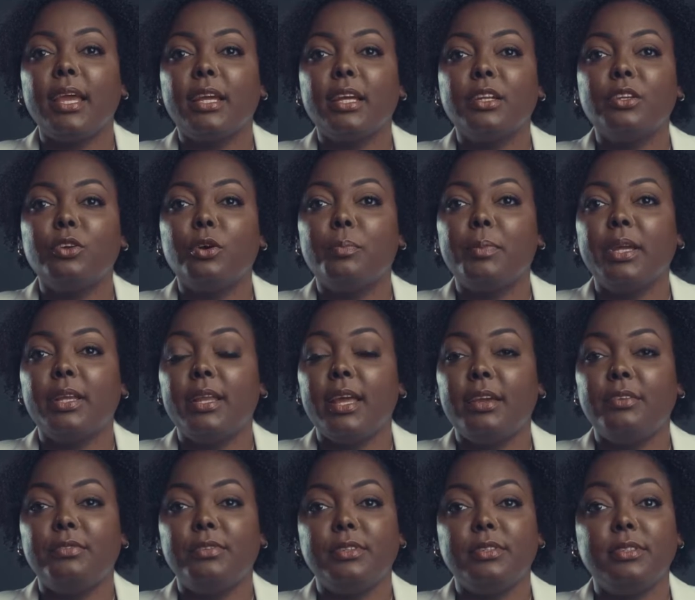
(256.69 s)
economic
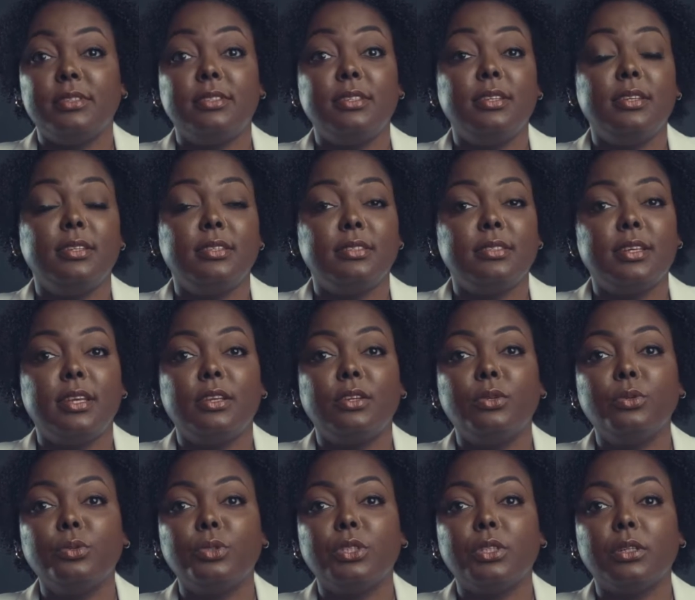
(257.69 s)
diversity in Saint
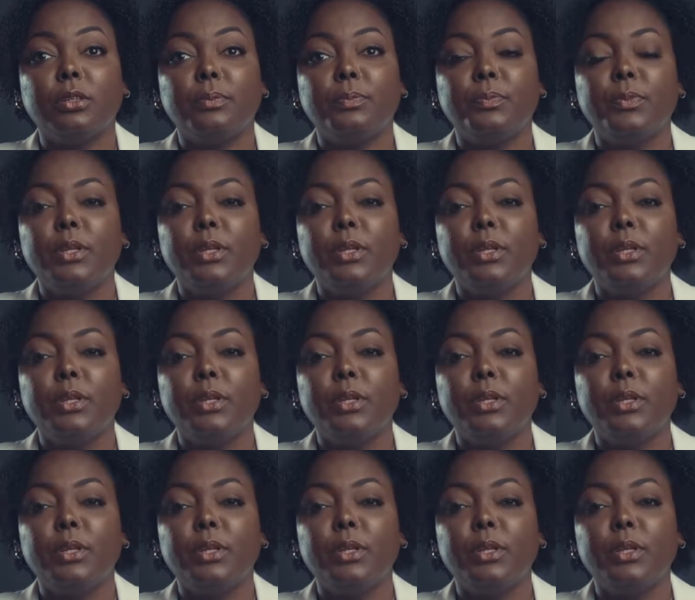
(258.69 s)
Lucia.